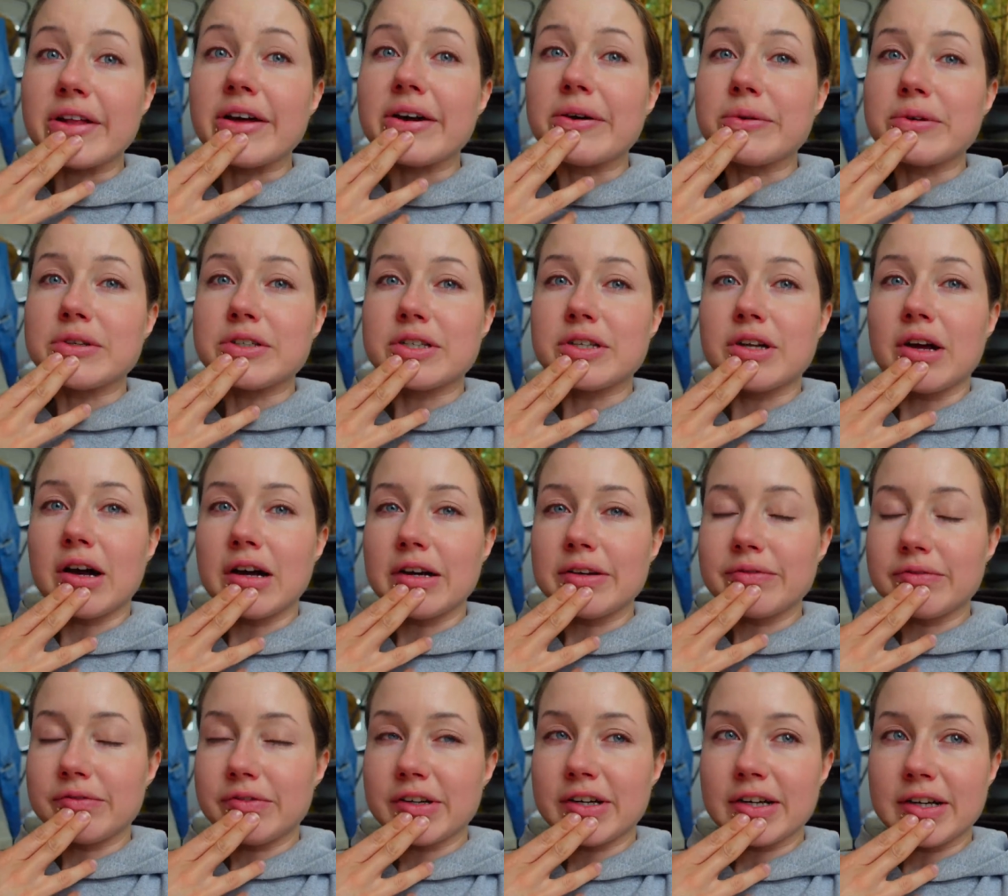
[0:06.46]
that was
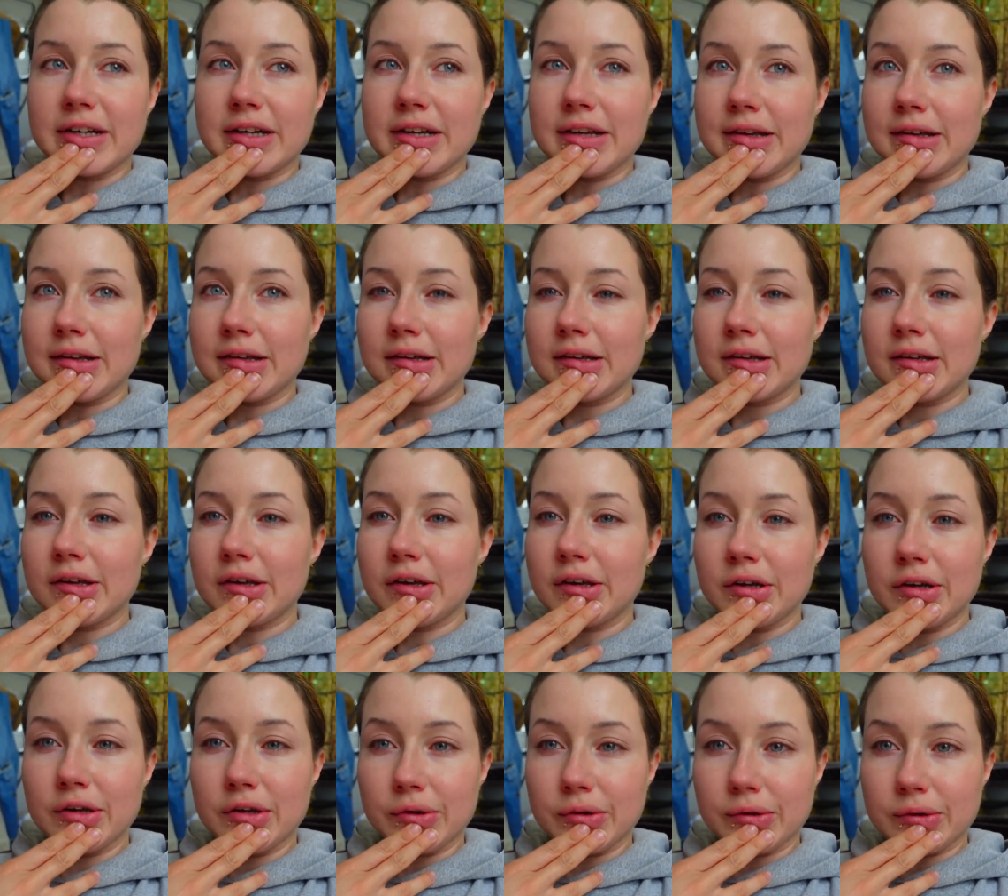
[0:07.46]
not very good
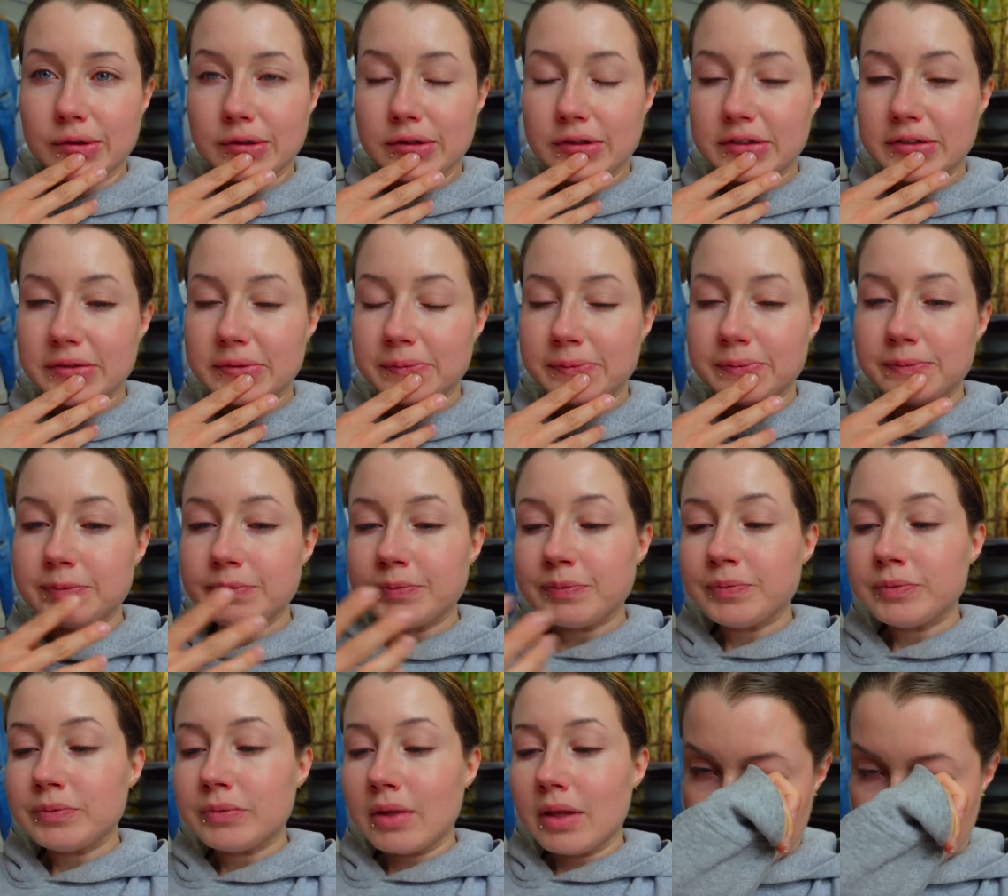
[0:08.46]
news.
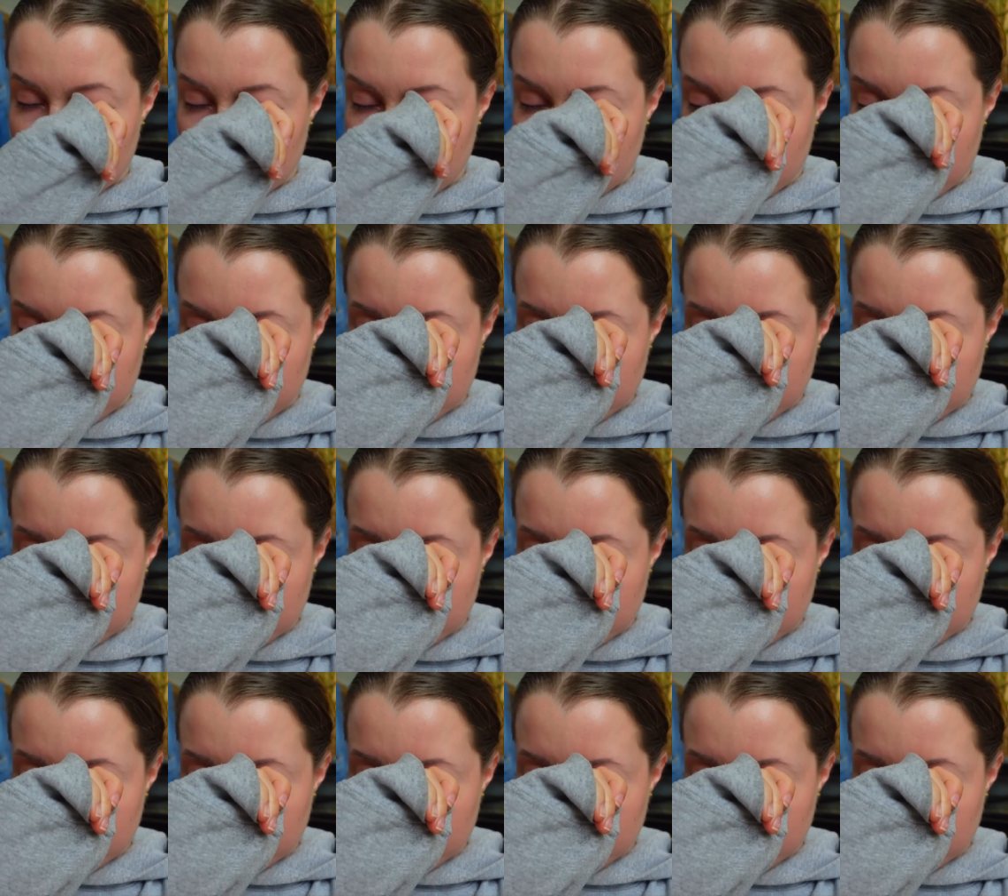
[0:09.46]
Sorry.